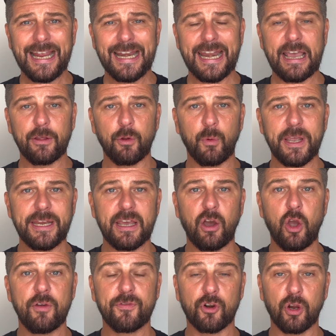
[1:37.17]
Now, the way that
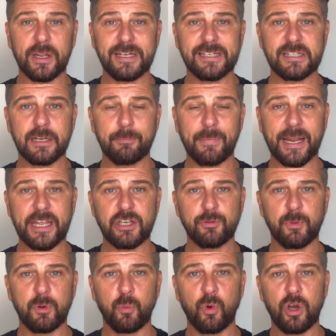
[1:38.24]
overall incident
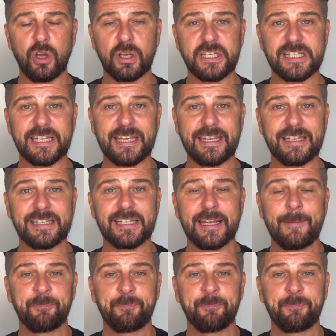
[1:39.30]
management works is,